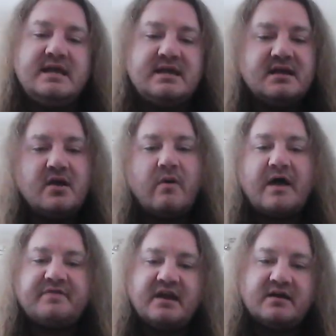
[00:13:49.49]
He can go
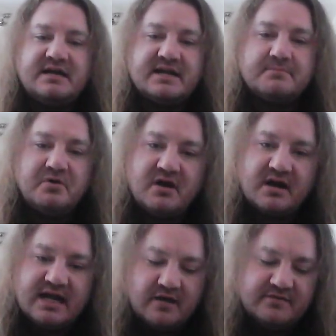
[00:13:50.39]
out there and he can put
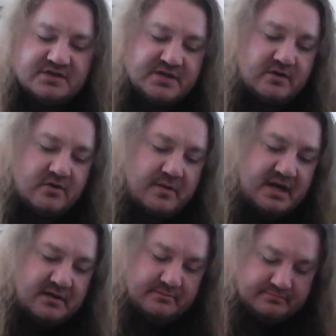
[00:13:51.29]
on a hell of a show. I
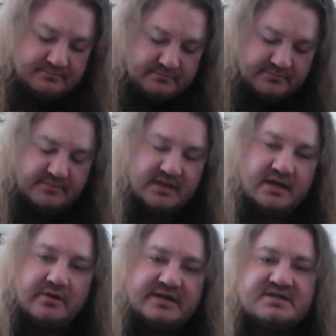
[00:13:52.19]
mean, you
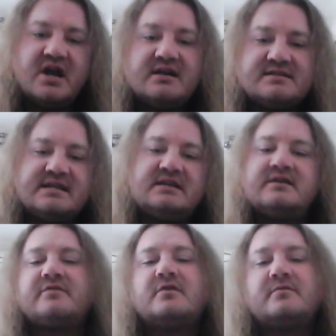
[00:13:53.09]
know, he's John
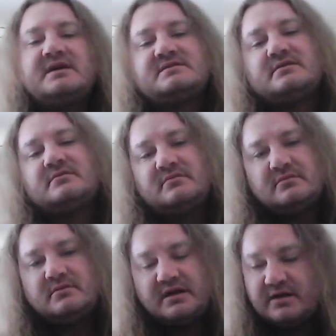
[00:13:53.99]
Cena for a reason.
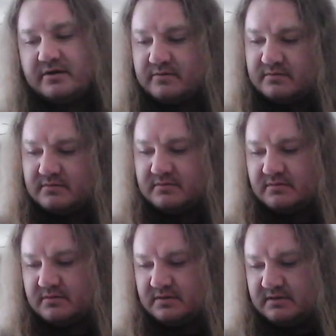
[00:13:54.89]
You know,
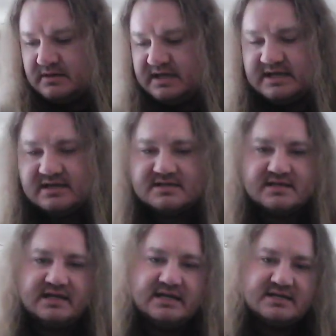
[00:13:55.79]
he
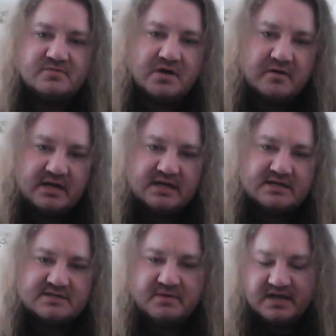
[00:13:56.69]
is where he
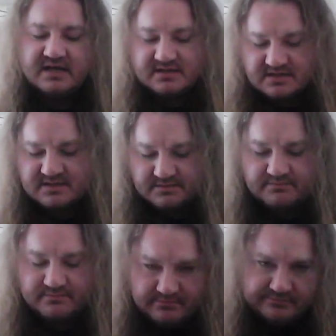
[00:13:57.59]
is because,
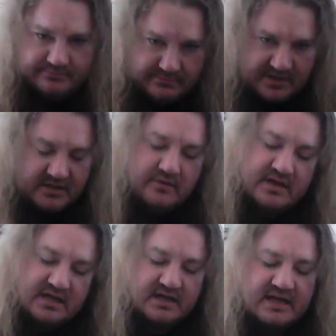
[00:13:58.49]
you know,
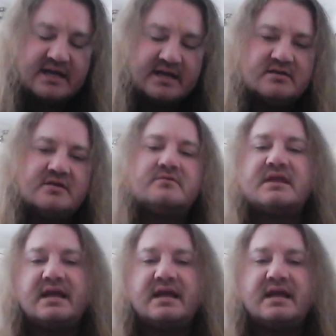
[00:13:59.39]
he can do